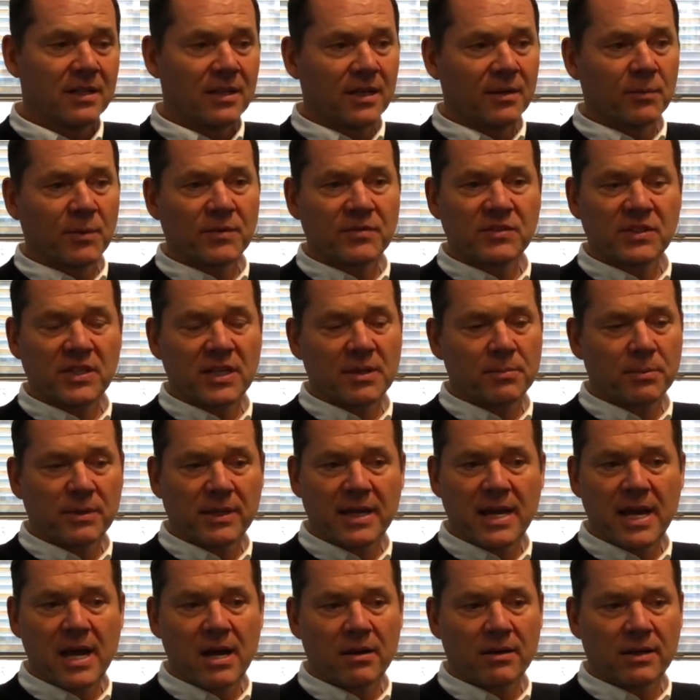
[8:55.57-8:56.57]
And we've seen it
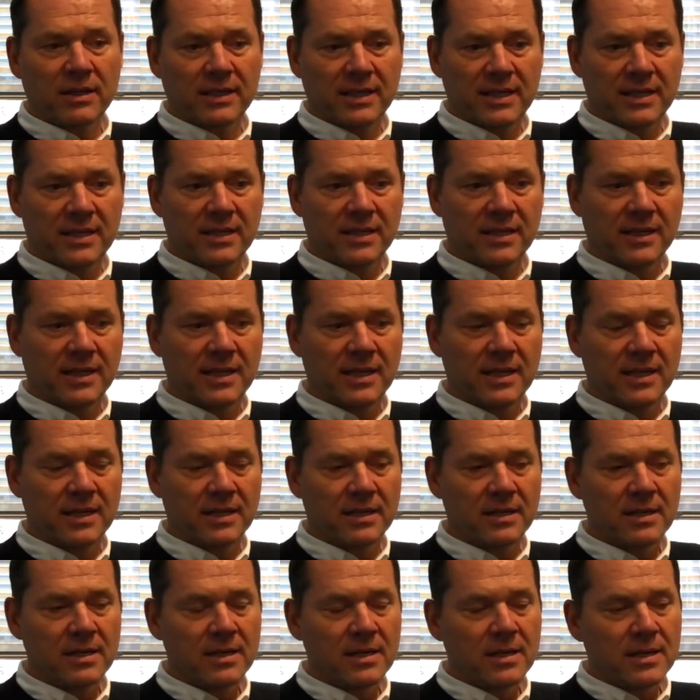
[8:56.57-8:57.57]
play out again and
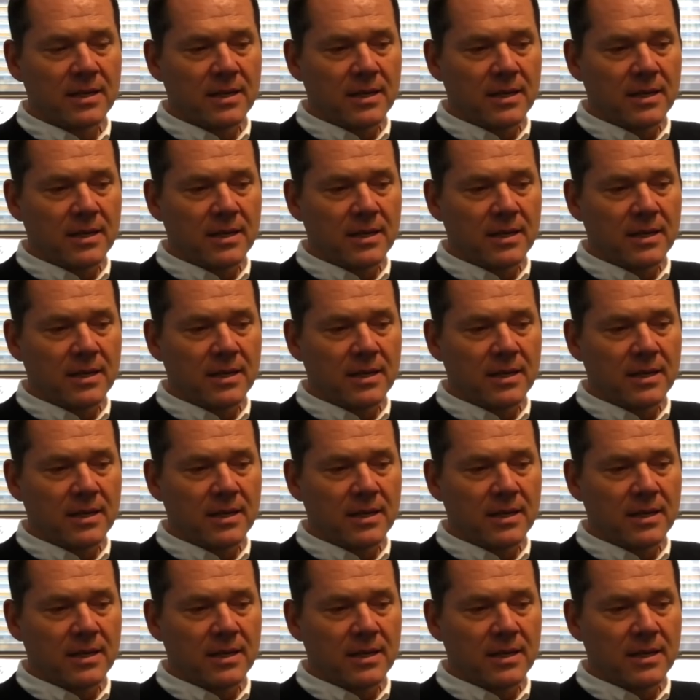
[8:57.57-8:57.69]
again.